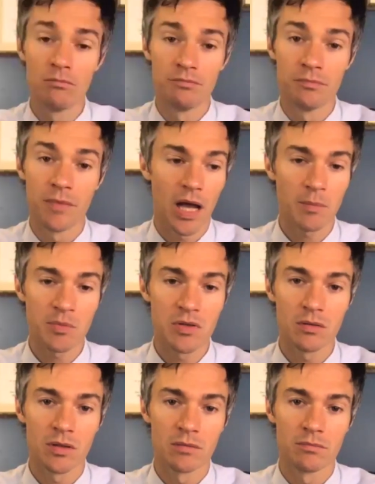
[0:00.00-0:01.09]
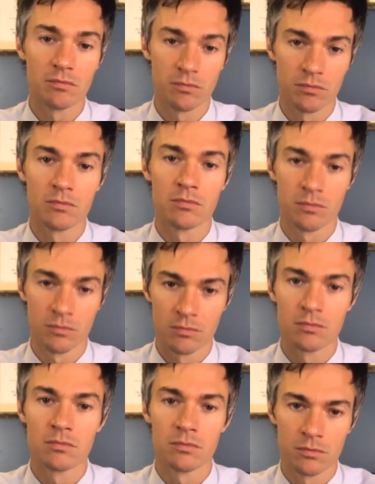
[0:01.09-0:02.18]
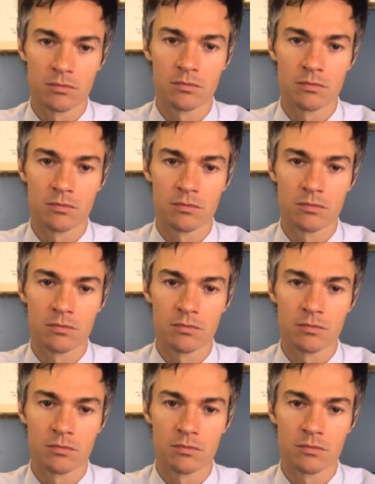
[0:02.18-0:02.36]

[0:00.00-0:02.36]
and to have Absolutely. more of a functional approach. Like you can